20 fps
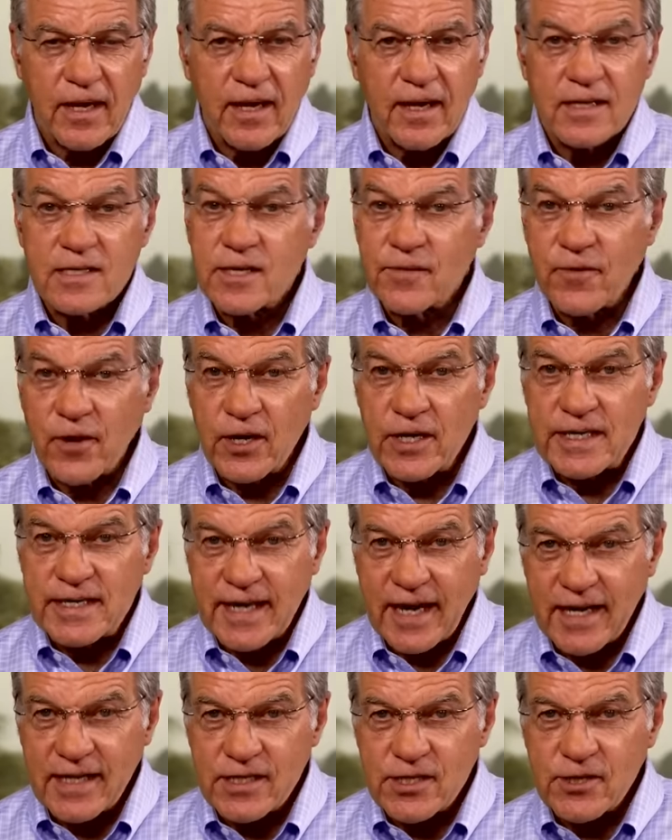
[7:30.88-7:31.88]
It's a very
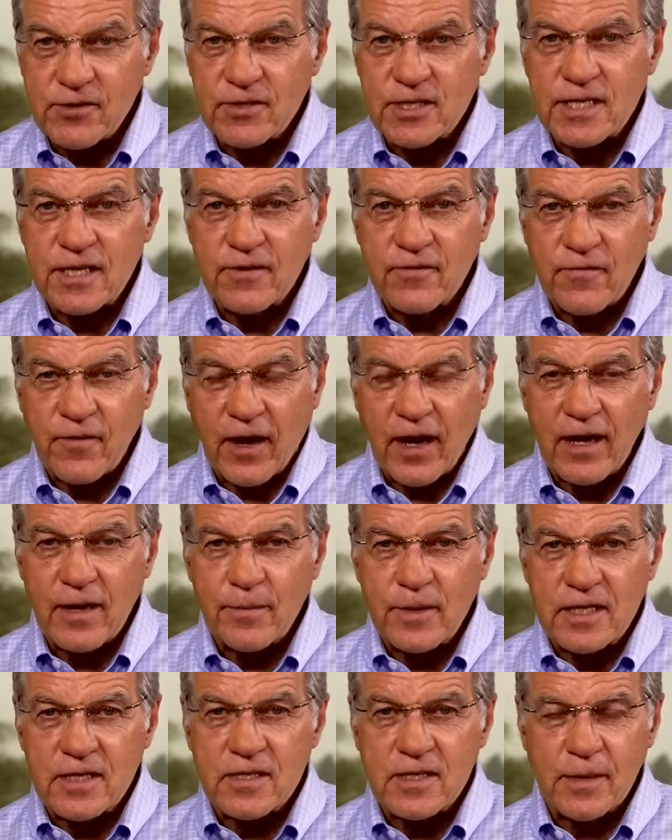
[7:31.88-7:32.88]
dangerous
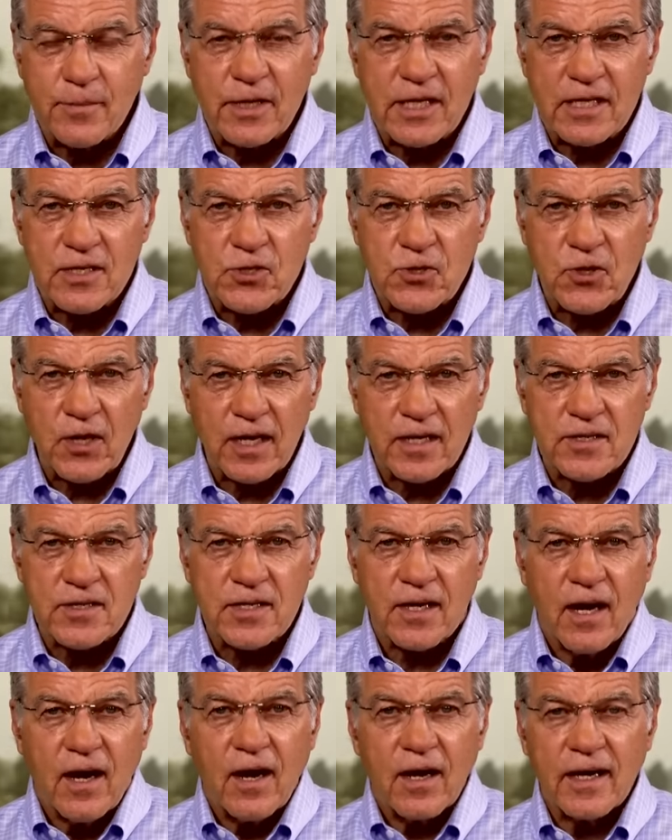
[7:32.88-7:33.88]
environment. Some of these
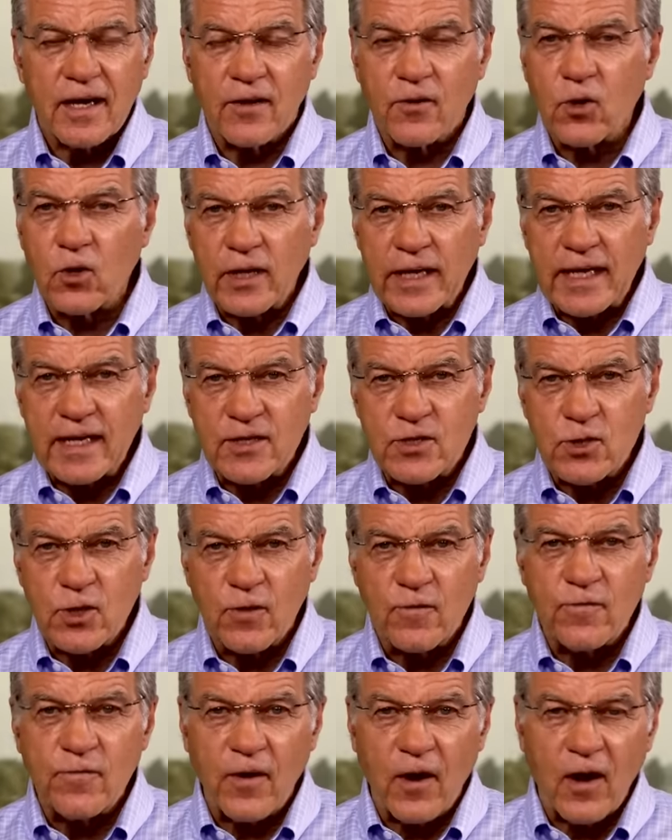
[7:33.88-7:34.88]
trucks can only get
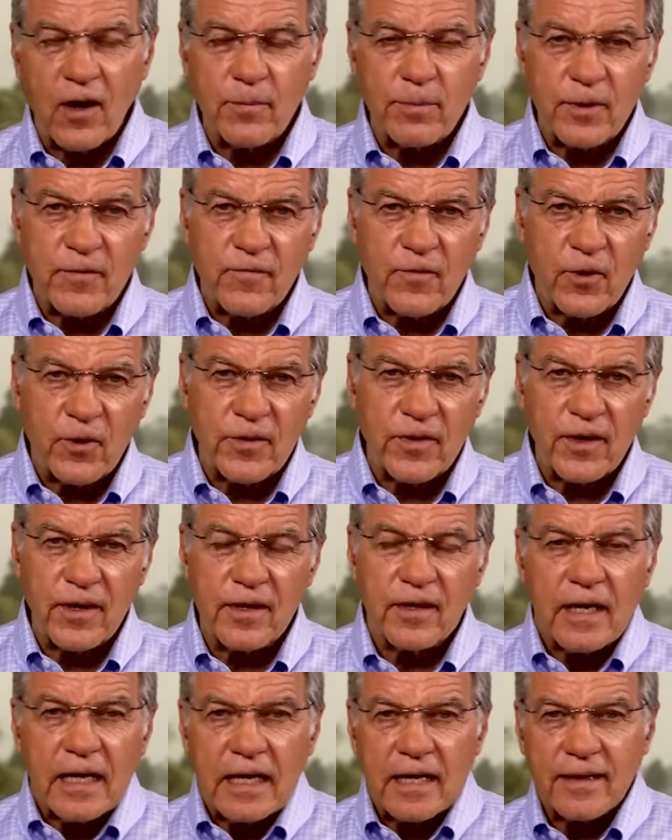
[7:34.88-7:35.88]
so far before
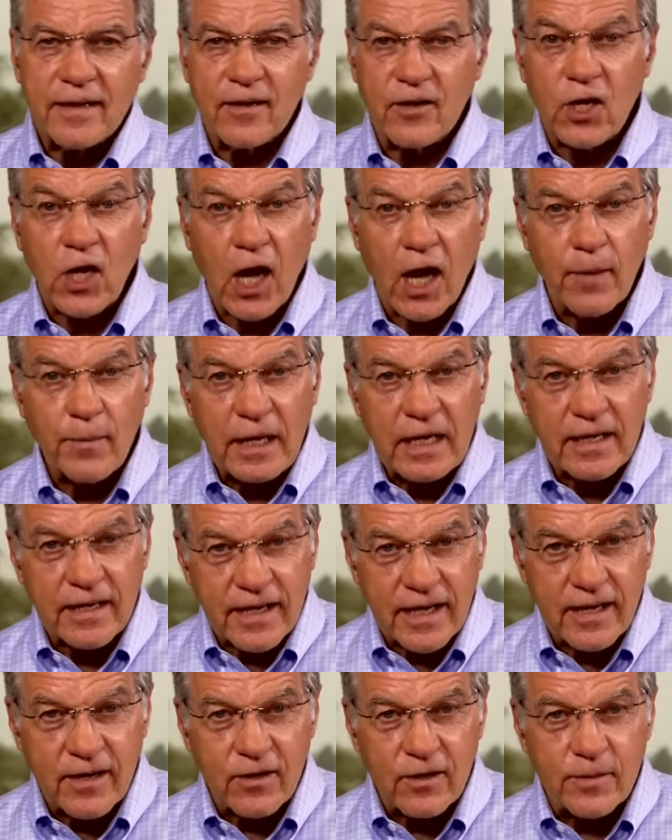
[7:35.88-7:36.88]
they're
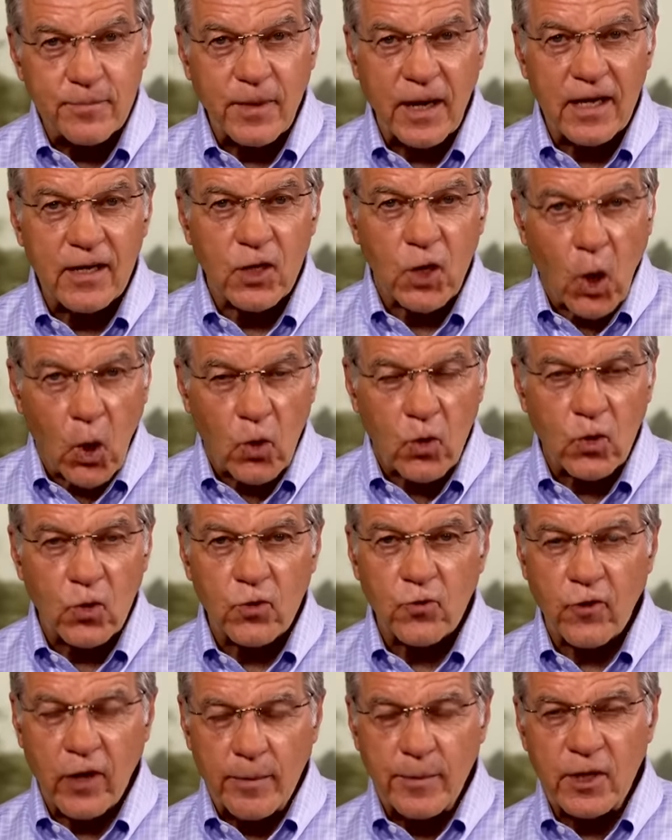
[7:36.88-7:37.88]
commandeered by local
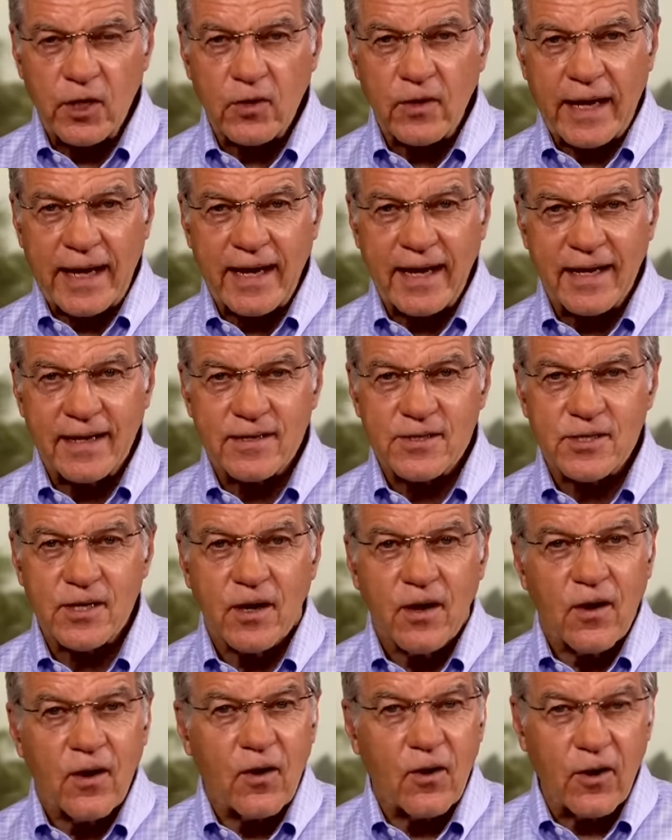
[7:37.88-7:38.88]
criminal gangs
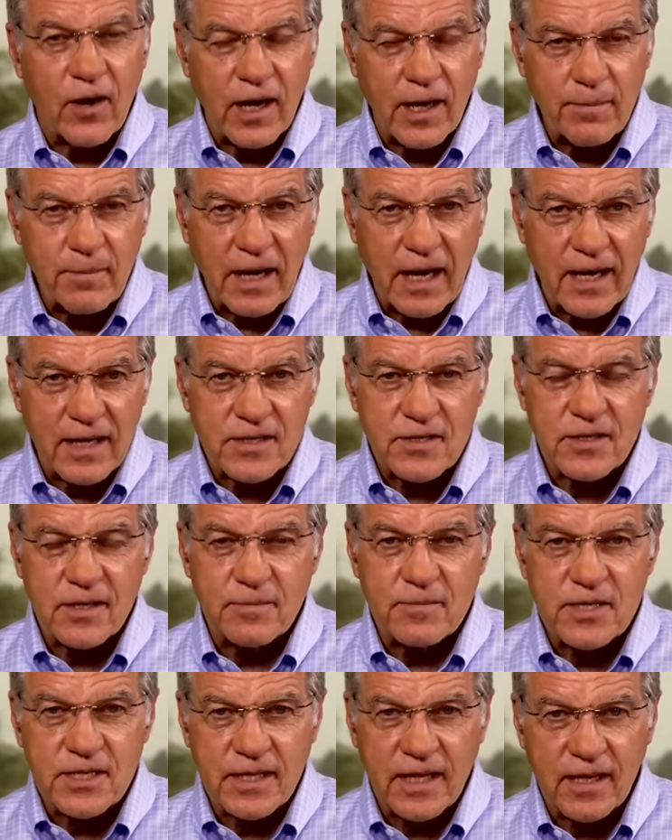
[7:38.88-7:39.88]
or Hamas
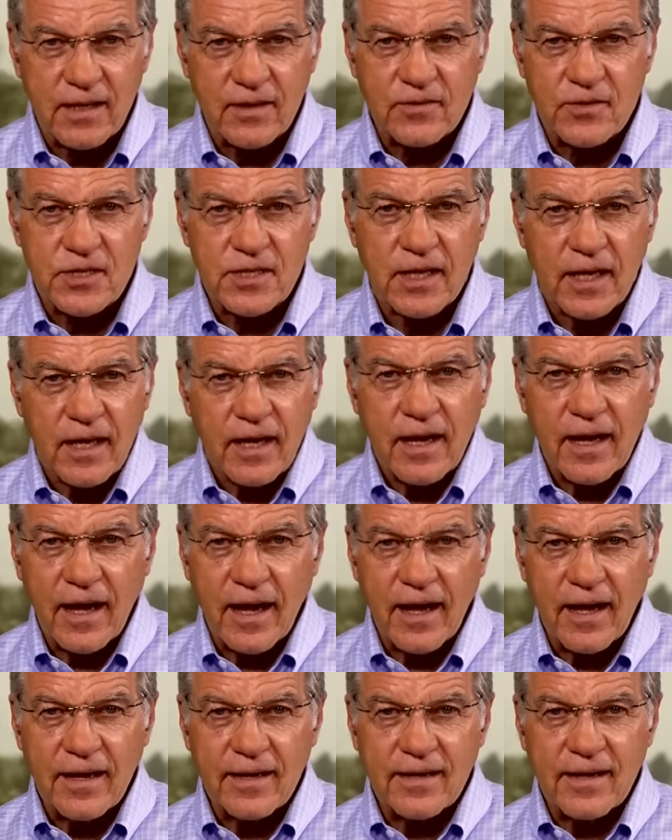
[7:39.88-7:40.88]
themselves,
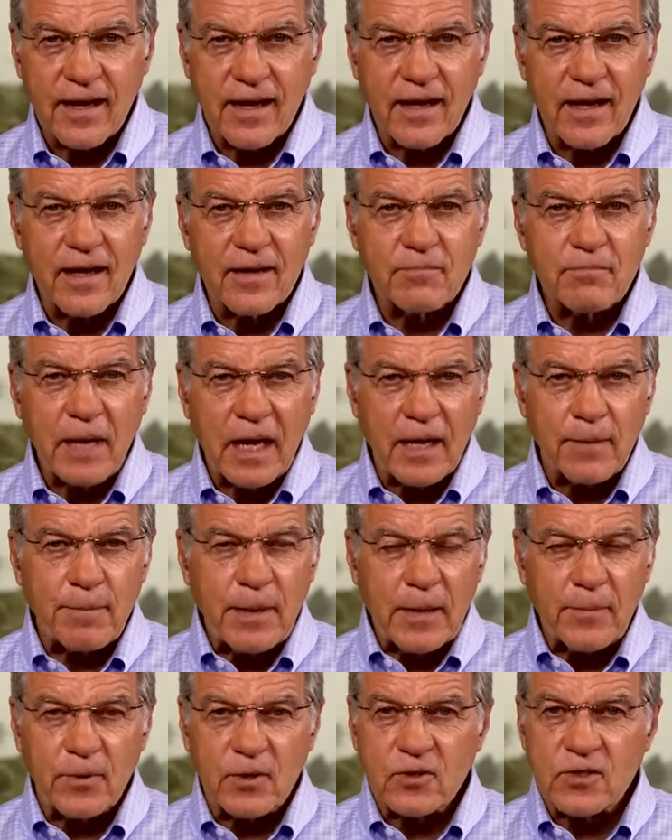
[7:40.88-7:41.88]
and many
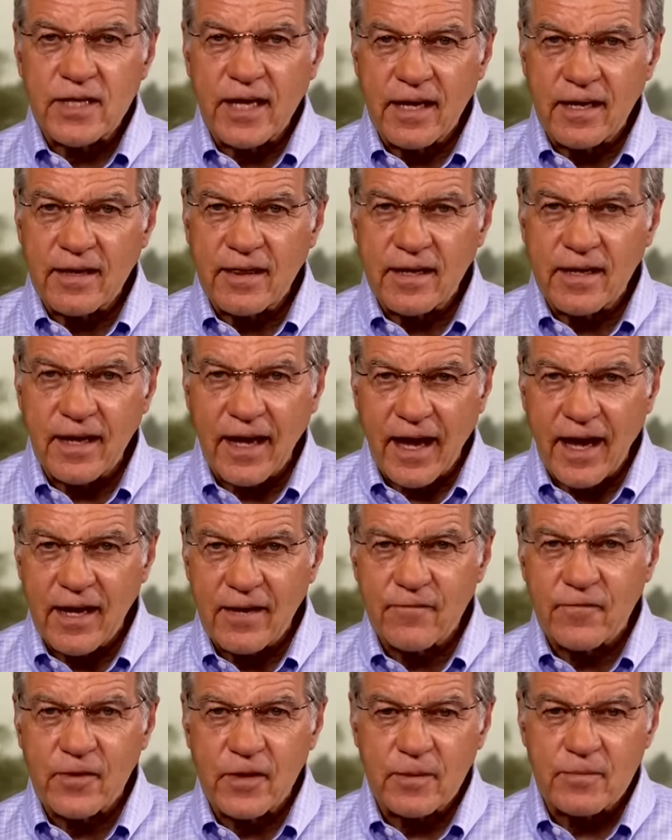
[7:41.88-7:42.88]
people take the
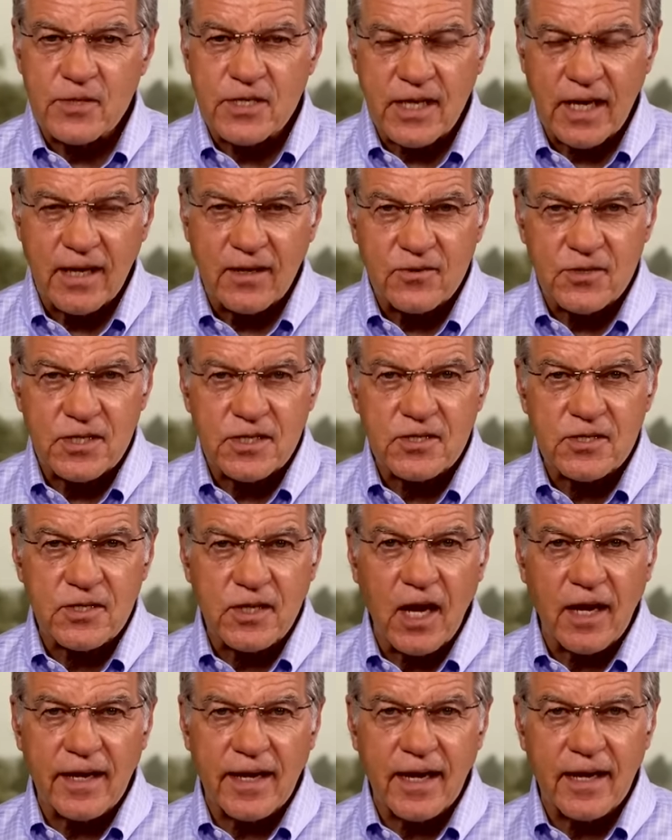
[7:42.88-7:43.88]
aid for themselves. It's
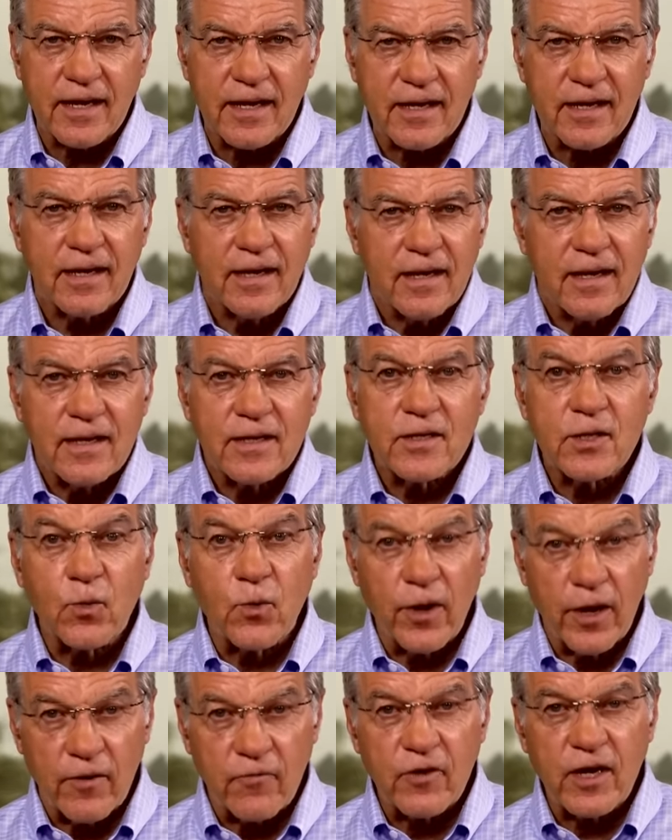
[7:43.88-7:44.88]
not getting to
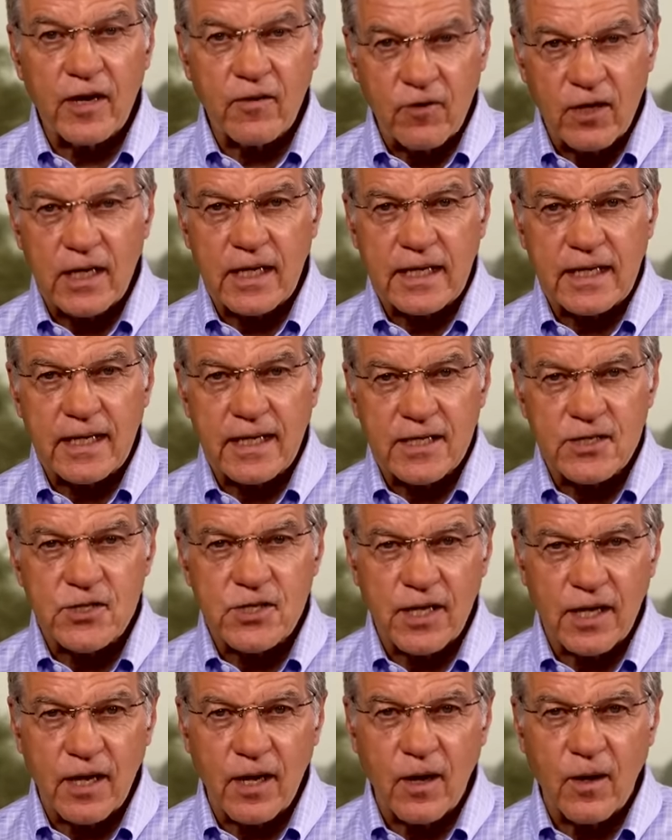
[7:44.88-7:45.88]
where it really needs
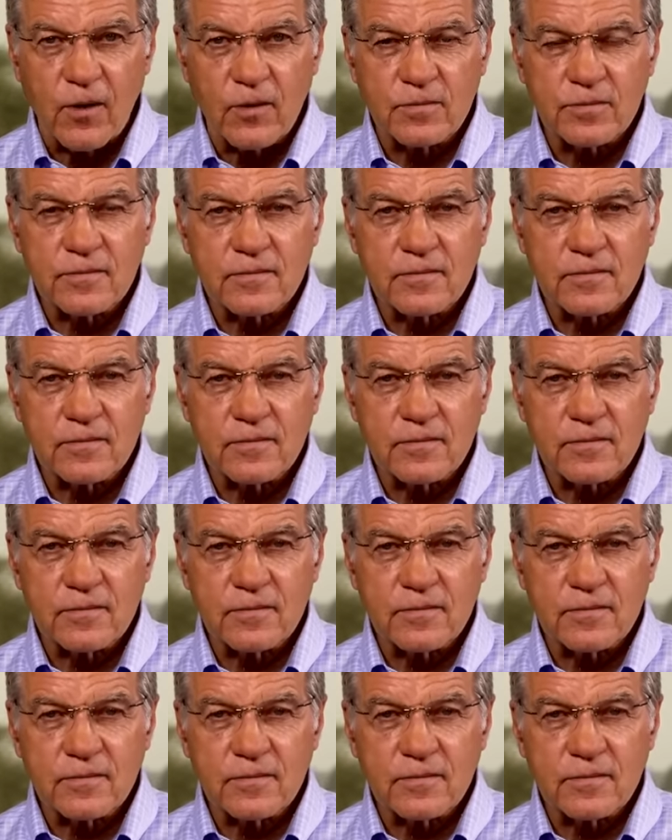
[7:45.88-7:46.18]
to go.